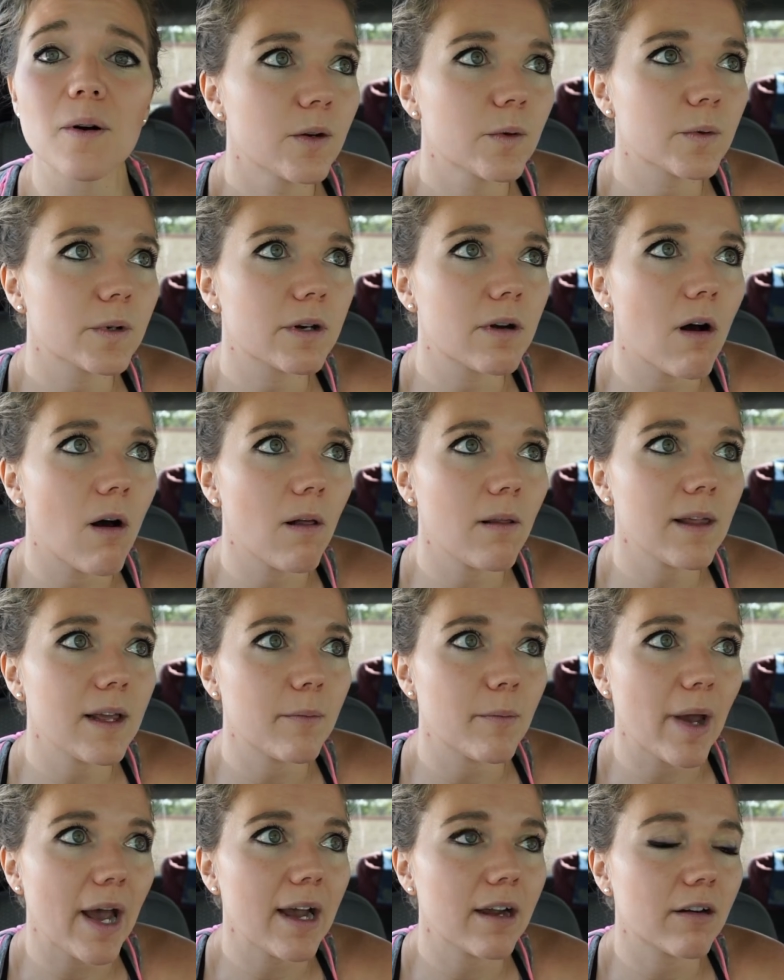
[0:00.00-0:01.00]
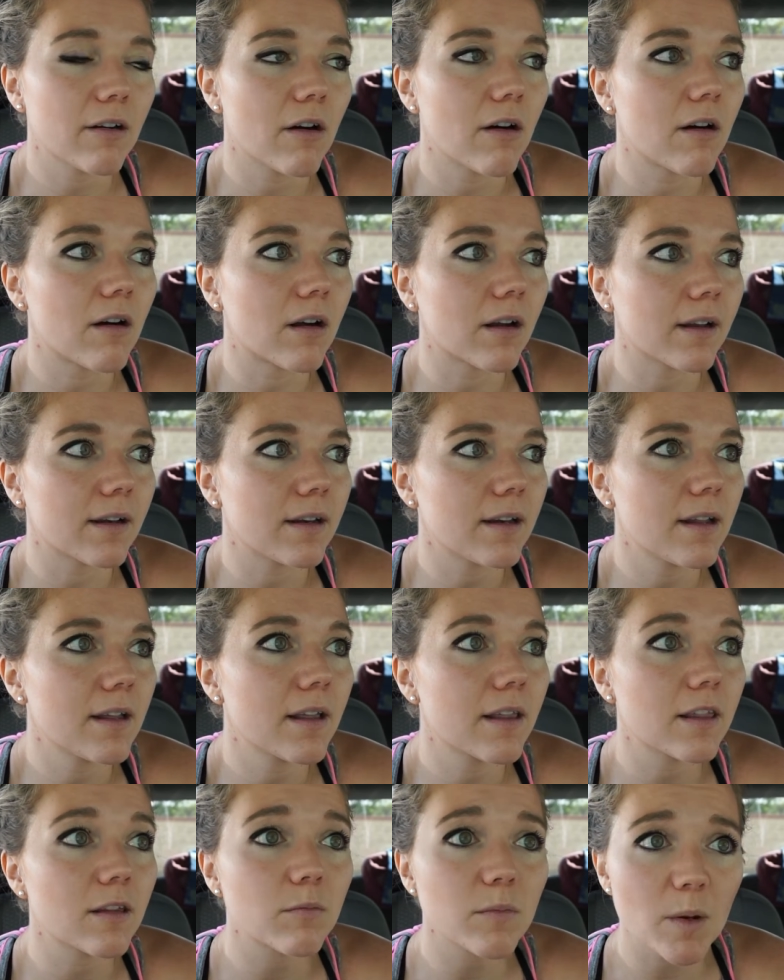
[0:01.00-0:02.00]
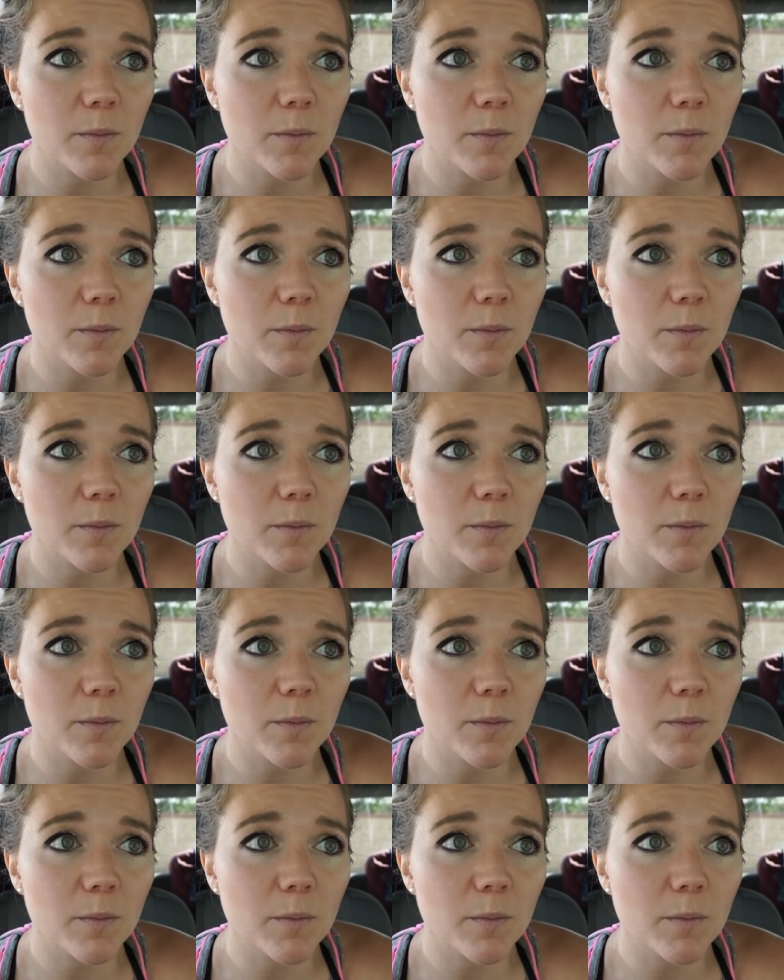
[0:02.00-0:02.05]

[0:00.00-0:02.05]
recalling back on the